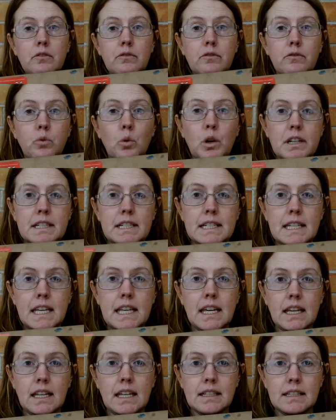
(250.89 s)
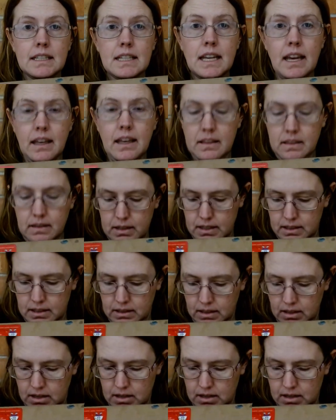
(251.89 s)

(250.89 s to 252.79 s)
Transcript: 14/10.